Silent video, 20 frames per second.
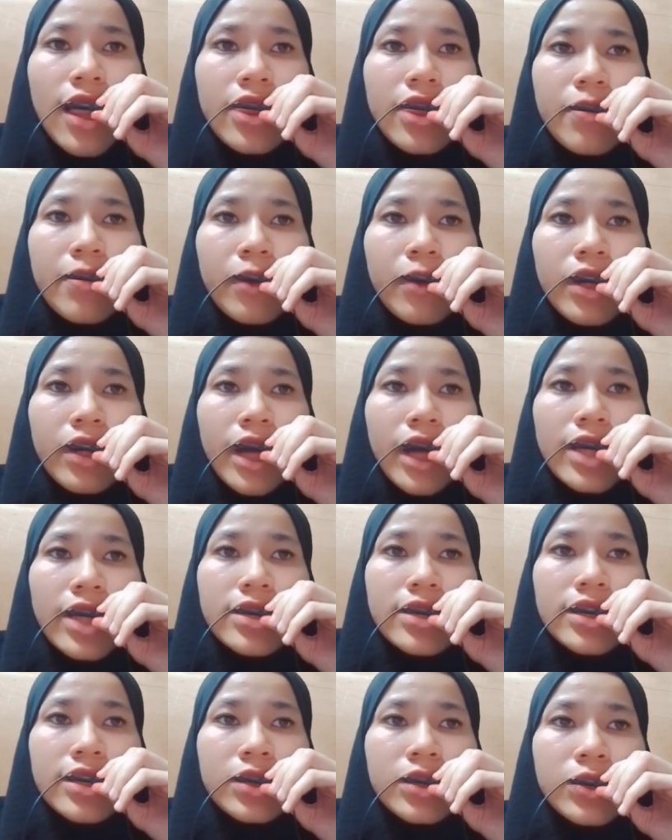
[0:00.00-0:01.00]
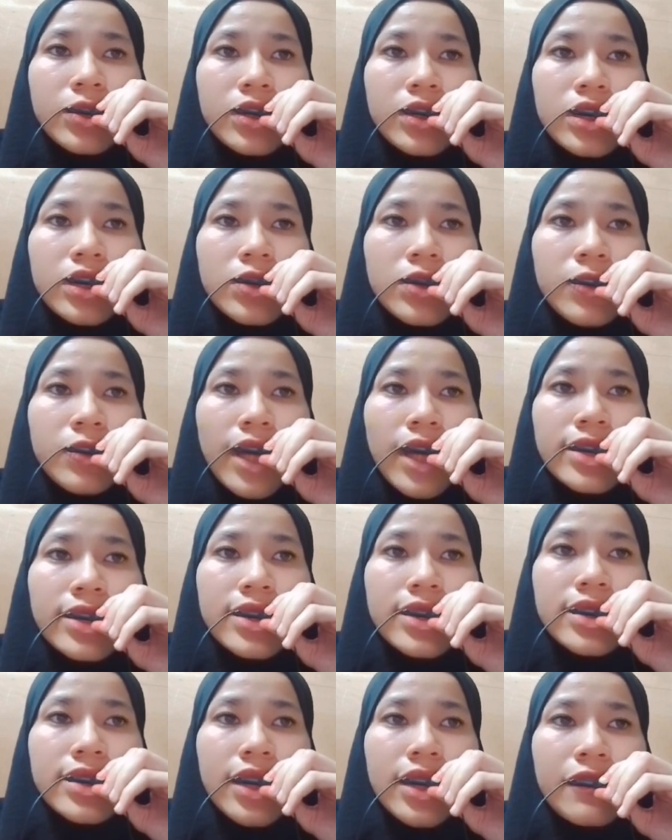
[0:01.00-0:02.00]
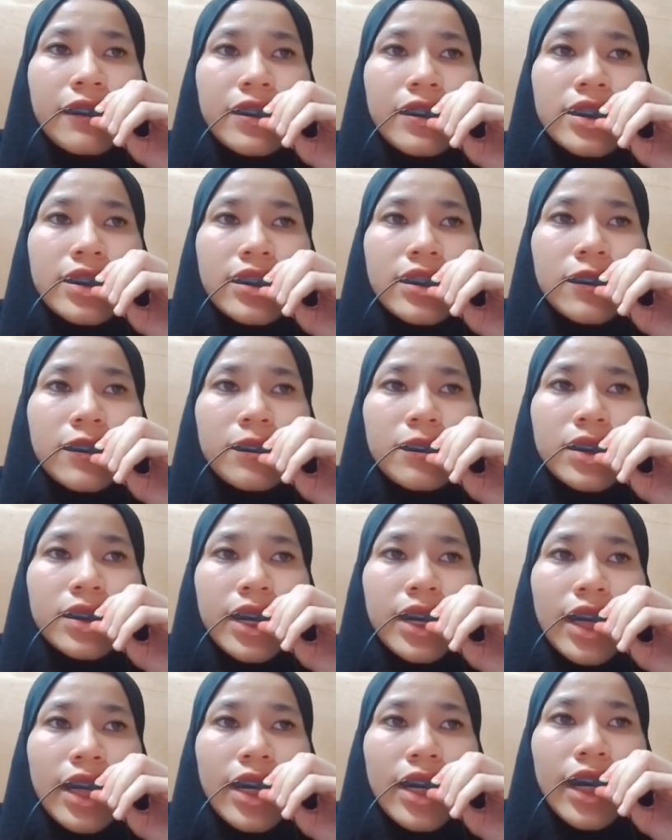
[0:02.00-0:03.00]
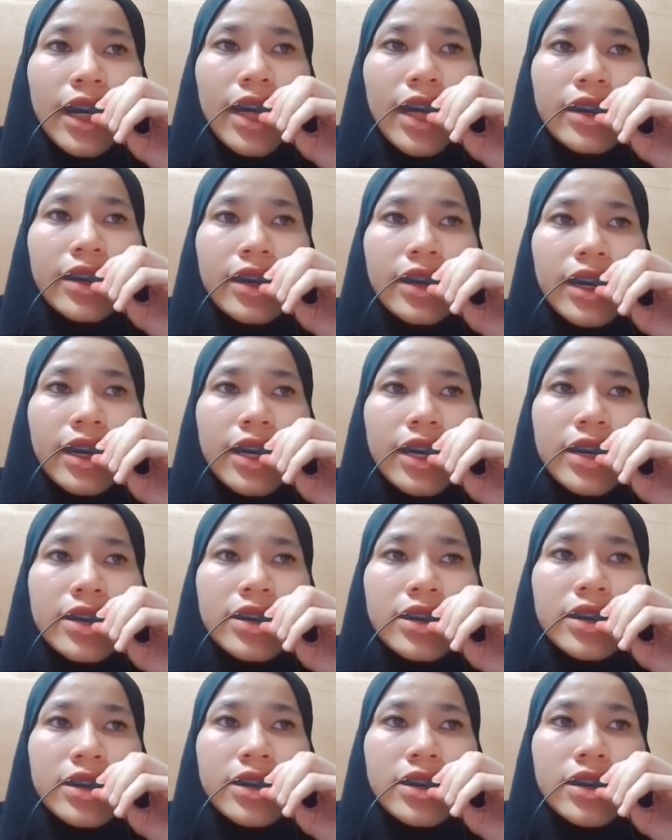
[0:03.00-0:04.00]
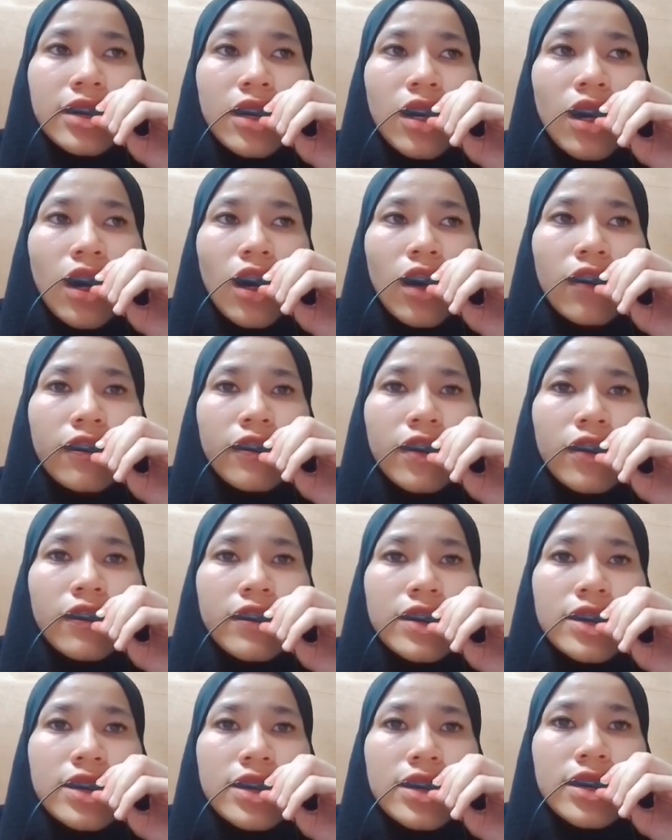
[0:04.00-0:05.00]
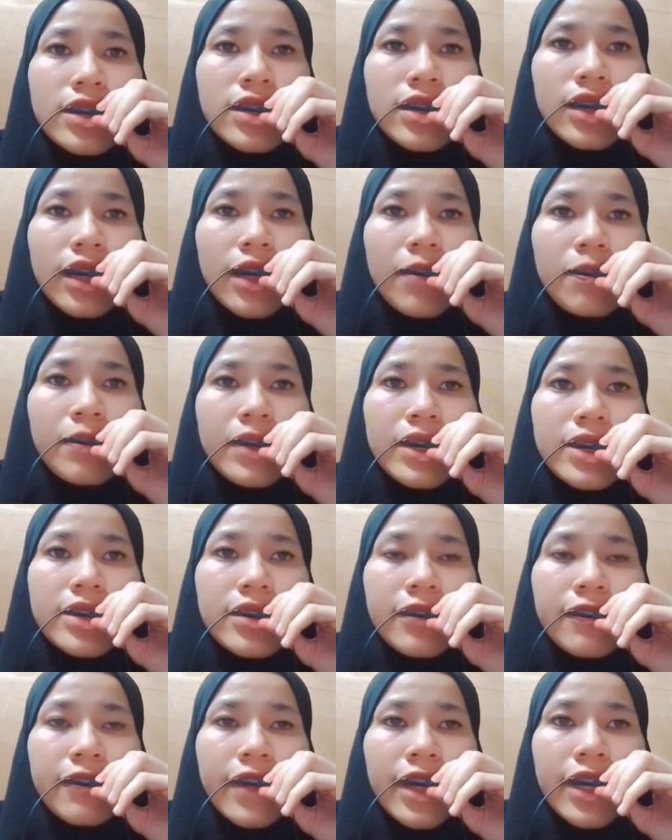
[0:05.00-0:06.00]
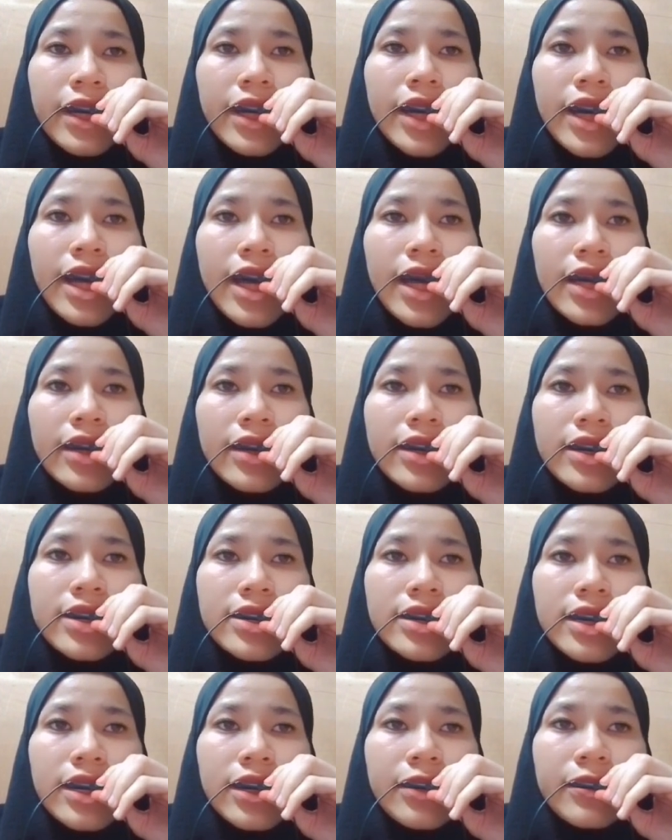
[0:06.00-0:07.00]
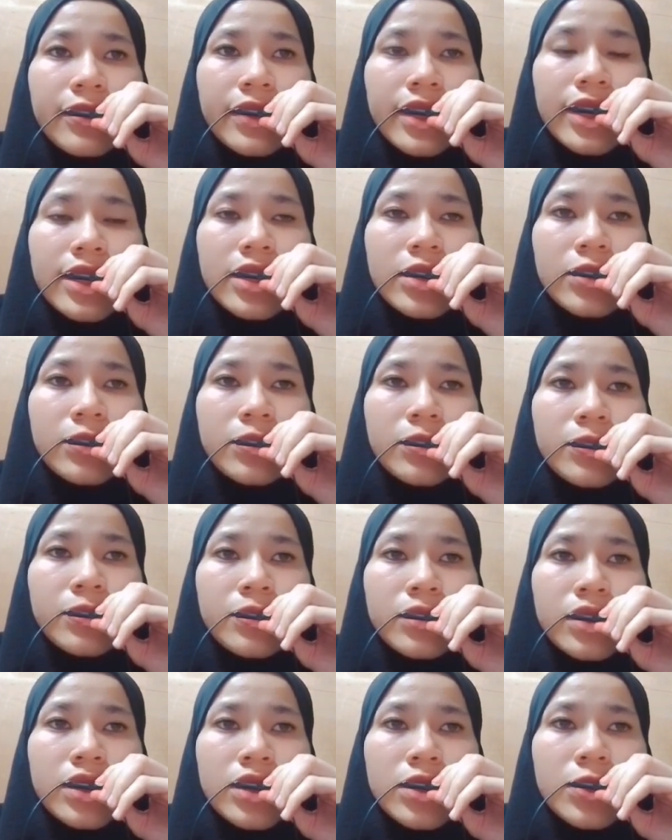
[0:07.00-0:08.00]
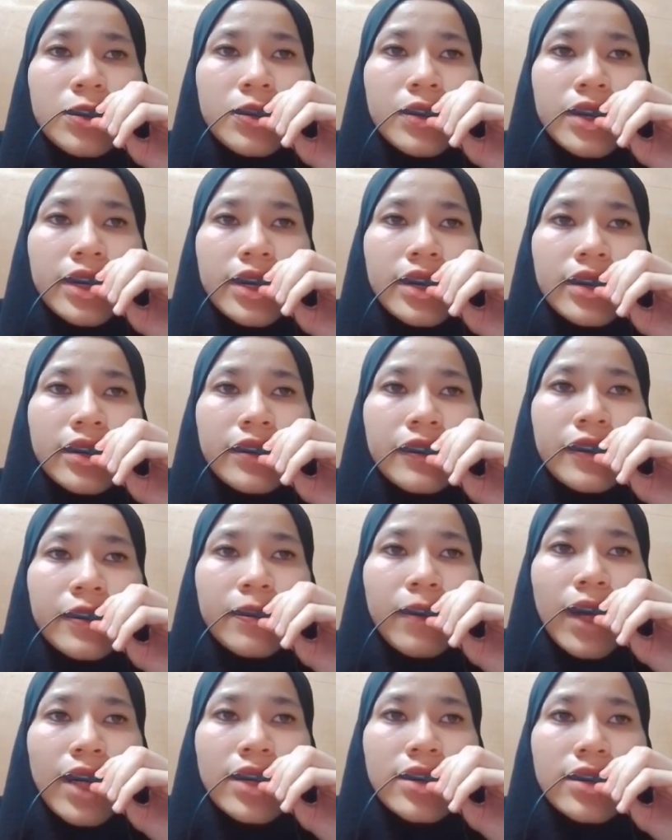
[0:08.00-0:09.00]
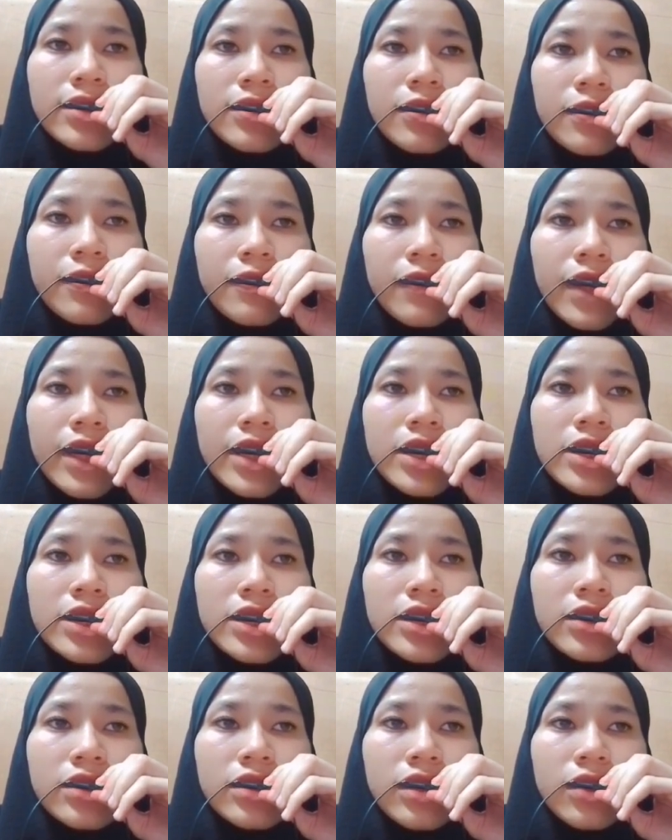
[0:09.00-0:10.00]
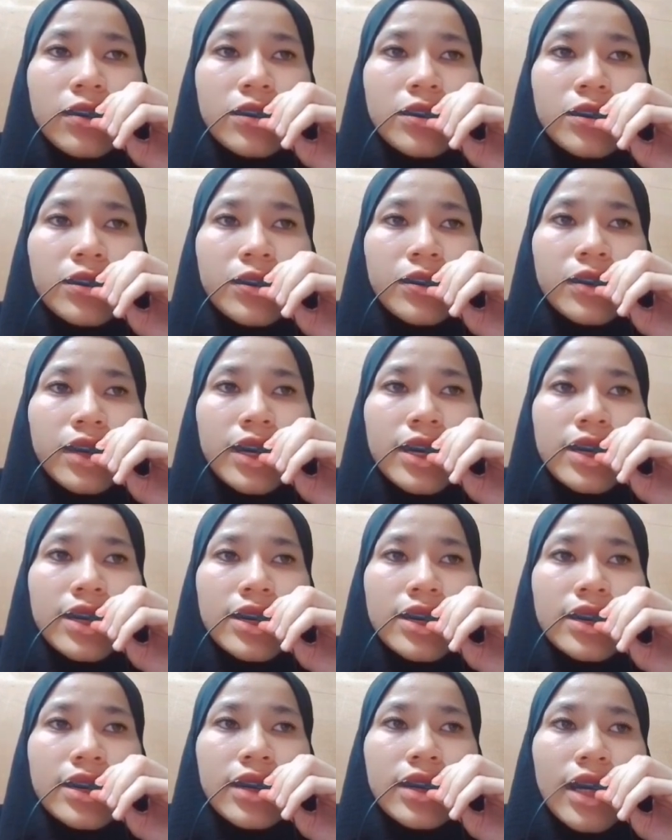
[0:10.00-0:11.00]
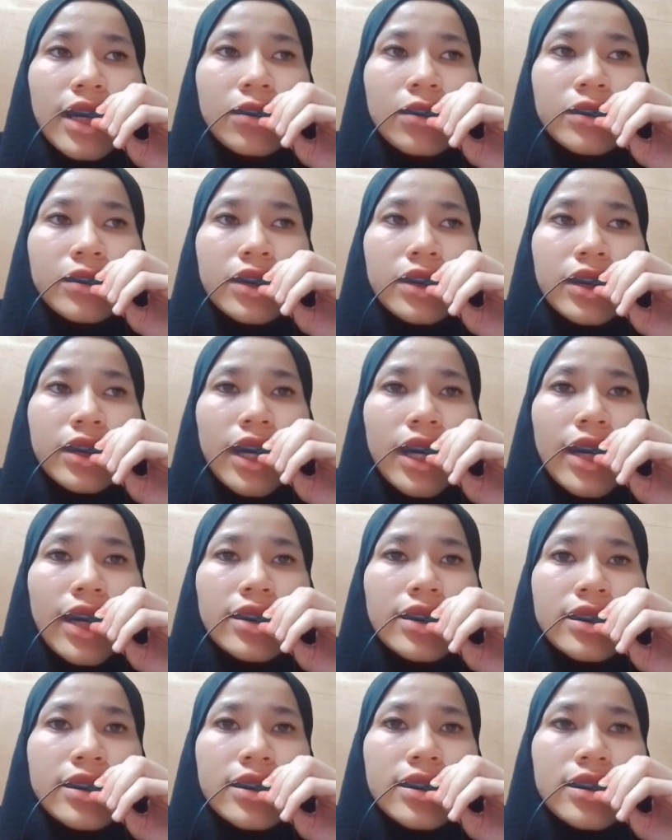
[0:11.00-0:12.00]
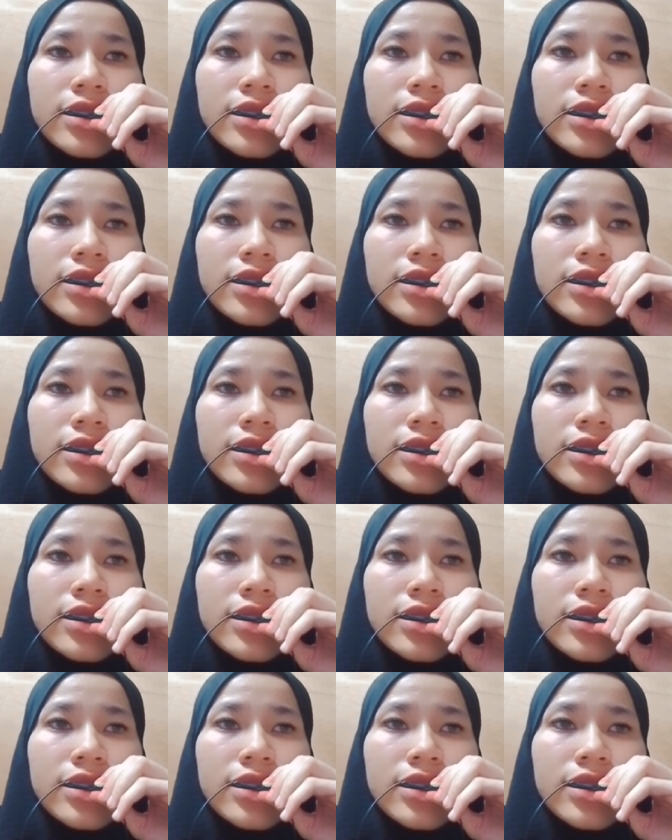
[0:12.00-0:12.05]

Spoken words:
The board has a duty to exercise reasonable care and diligence of overseeing the company's affairs. These include ensuring robust financial control, internal audit, and